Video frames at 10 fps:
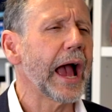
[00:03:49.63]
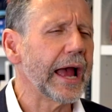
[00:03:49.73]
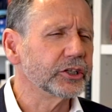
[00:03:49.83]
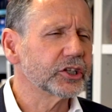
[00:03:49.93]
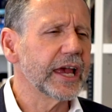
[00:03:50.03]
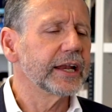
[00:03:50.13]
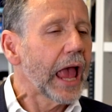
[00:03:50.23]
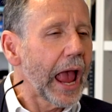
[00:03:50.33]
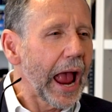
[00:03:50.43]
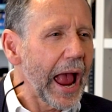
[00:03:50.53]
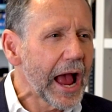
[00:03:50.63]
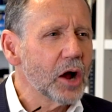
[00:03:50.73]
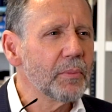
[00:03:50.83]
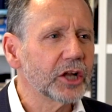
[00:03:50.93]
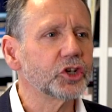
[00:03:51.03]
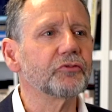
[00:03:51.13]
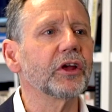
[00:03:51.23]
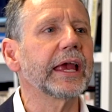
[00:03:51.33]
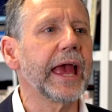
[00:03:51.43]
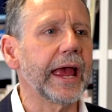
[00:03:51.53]
and said how much of the
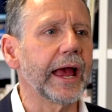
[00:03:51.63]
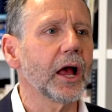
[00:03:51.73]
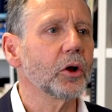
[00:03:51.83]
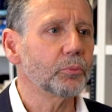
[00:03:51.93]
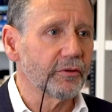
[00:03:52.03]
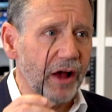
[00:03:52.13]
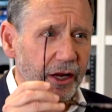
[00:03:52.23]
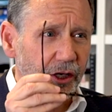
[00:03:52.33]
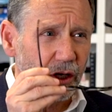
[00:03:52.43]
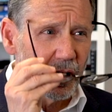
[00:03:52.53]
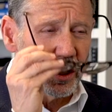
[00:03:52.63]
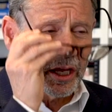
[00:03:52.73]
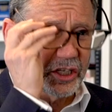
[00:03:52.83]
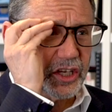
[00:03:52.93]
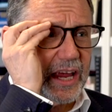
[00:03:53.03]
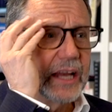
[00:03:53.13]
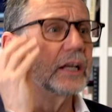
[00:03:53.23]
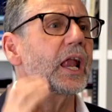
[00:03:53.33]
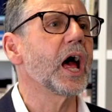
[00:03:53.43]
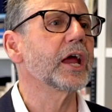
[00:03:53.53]
care provided is in
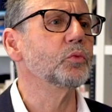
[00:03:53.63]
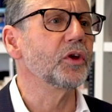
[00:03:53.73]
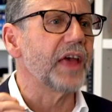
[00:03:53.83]
line with